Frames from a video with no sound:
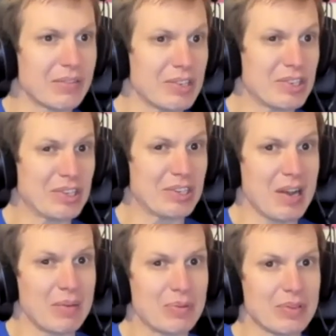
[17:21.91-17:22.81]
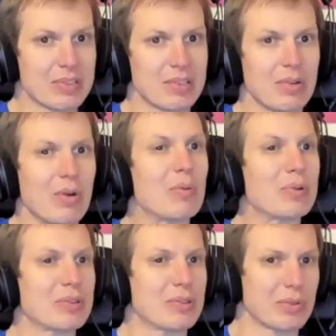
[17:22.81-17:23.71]
Which happens in
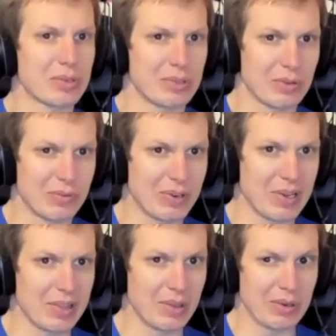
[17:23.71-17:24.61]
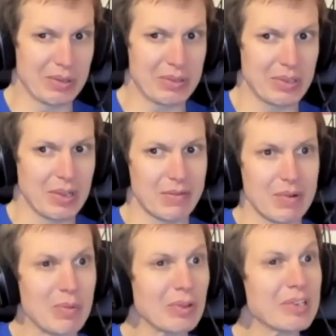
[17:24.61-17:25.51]
open source software and not.
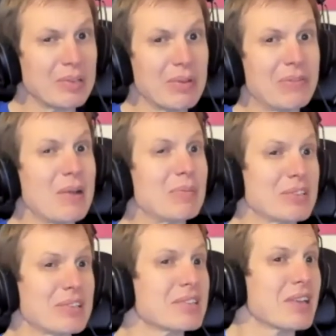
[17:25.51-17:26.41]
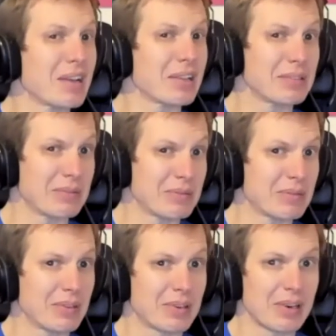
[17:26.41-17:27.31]
The MongoDB famously said,
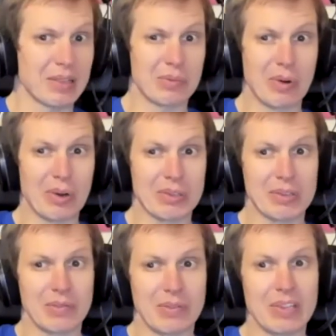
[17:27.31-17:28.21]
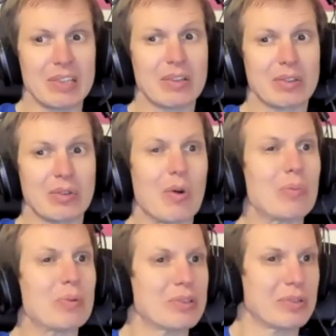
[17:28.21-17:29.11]
right? What we did not
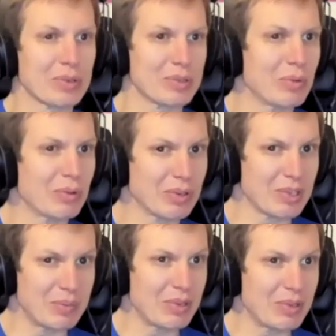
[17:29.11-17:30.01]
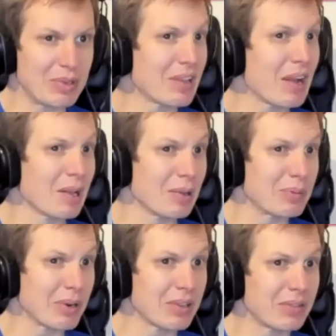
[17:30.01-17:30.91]
open source MongoDB to get
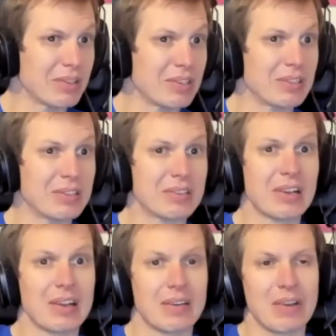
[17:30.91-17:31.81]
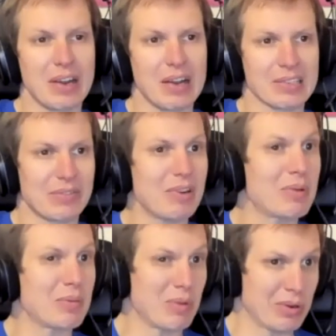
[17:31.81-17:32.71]
help, right? We did that as a
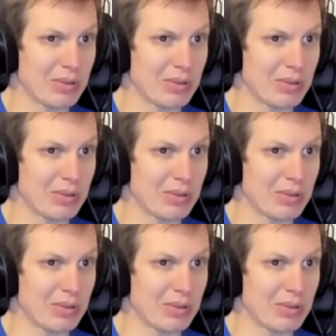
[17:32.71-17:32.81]
freemium model.